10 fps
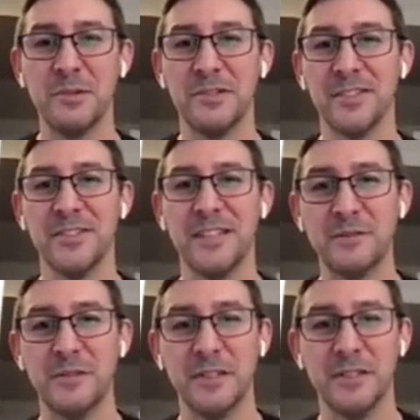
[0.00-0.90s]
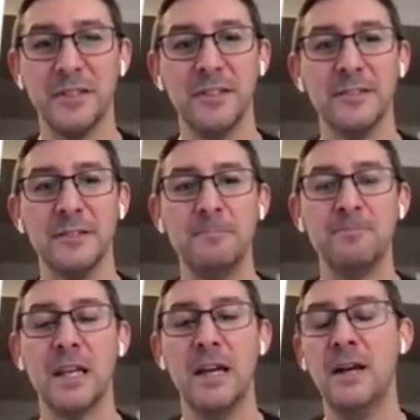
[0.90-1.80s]
to a successful adult.
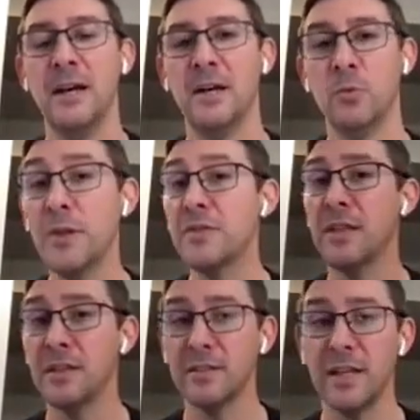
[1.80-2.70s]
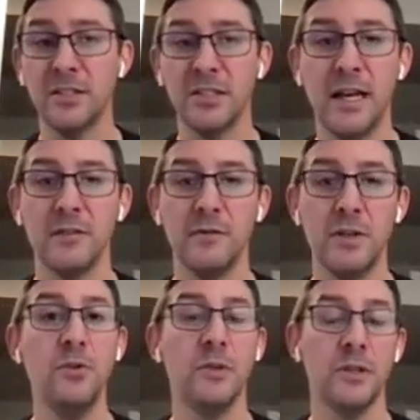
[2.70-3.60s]
One thing that's actually kind of
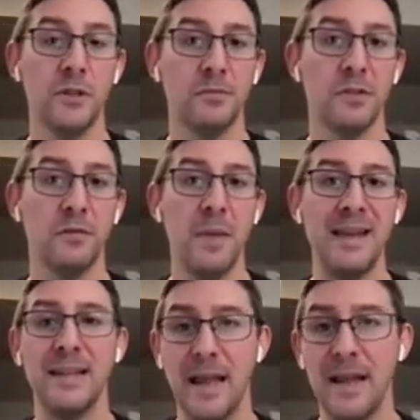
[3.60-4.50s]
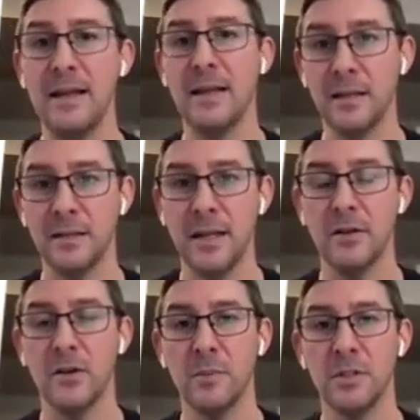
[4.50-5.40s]
new in terms of maintaining
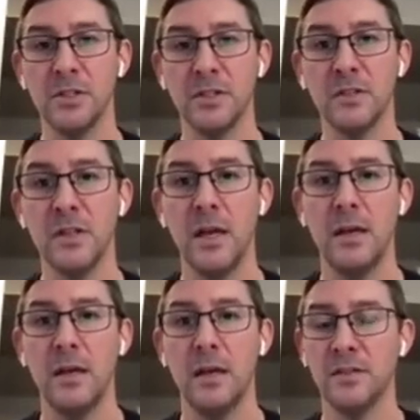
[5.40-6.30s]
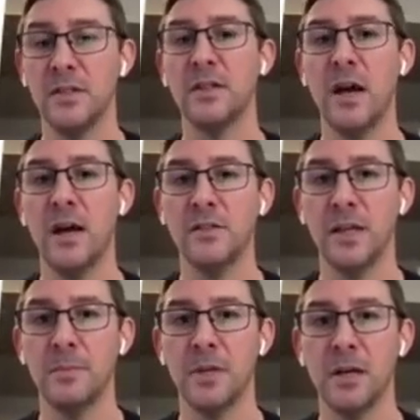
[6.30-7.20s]
container images is this
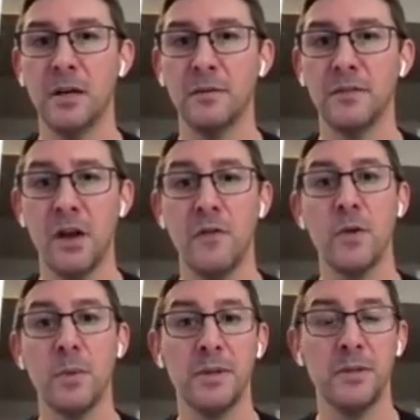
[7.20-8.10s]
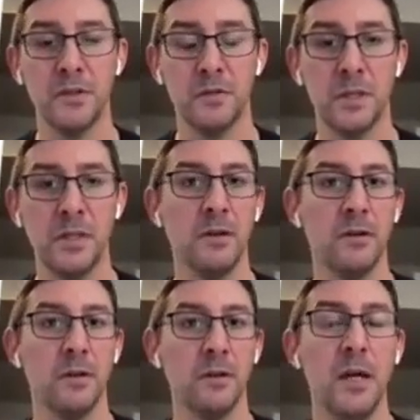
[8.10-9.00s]
concept of software bills of
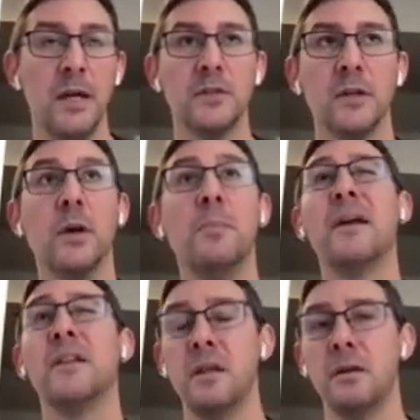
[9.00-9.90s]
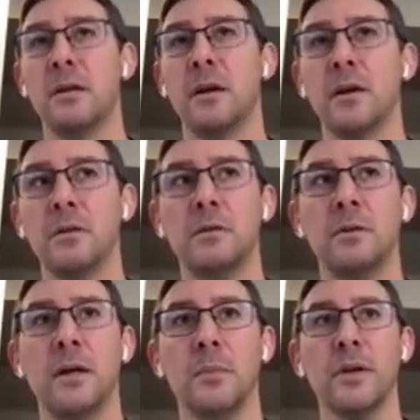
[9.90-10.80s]
material. So about a year ago,
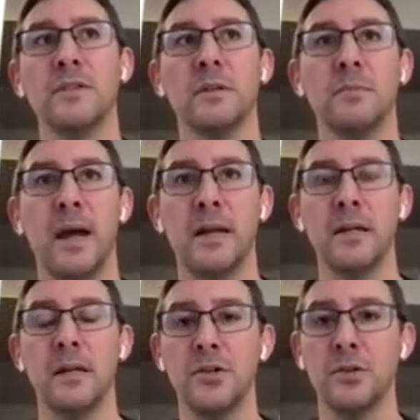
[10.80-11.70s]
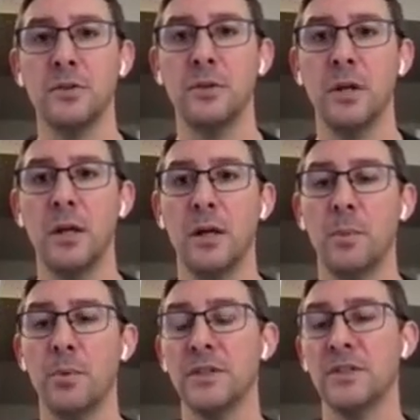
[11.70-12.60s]
President Biden issued
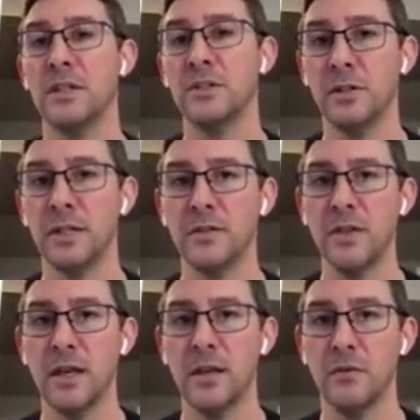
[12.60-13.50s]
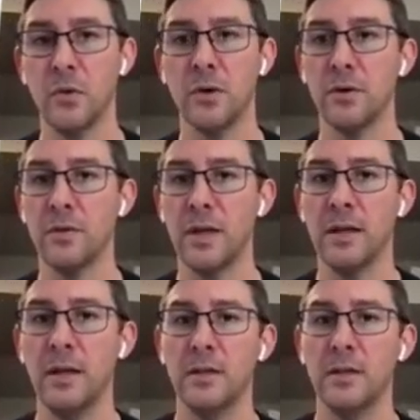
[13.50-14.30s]
a presidential executive order that